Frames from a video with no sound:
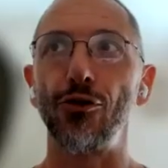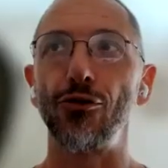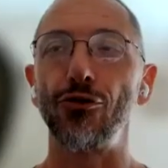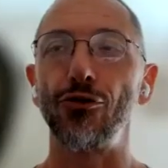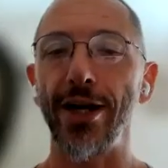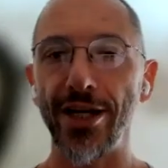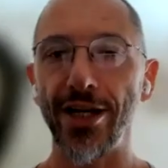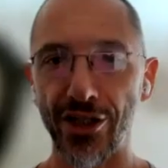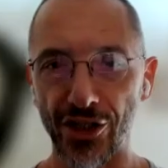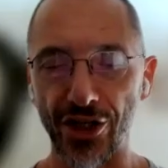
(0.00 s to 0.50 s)

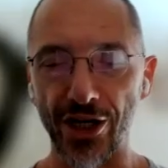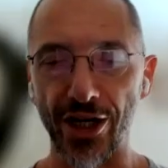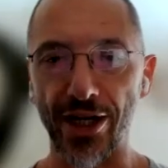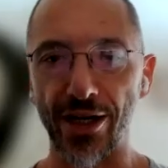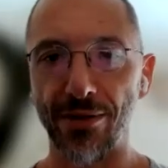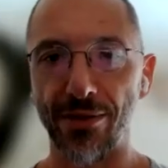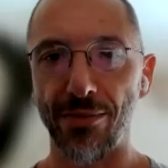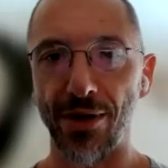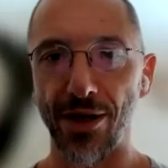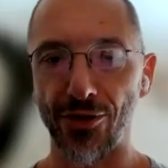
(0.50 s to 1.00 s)

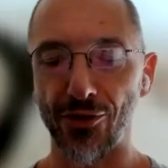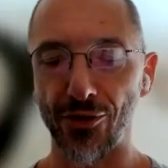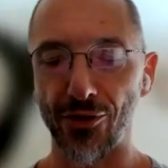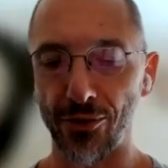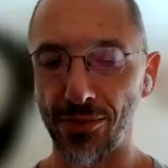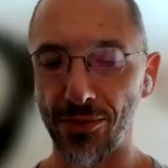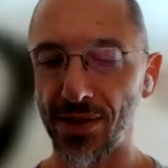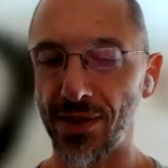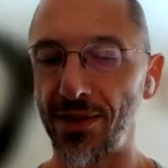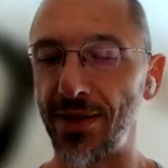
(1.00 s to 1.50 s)
reishi
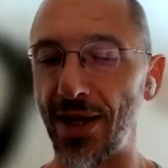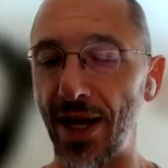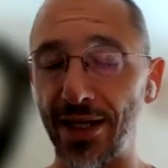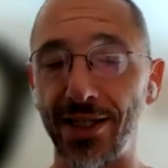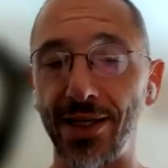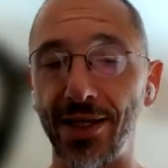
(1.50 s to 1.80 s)
mushrooms, not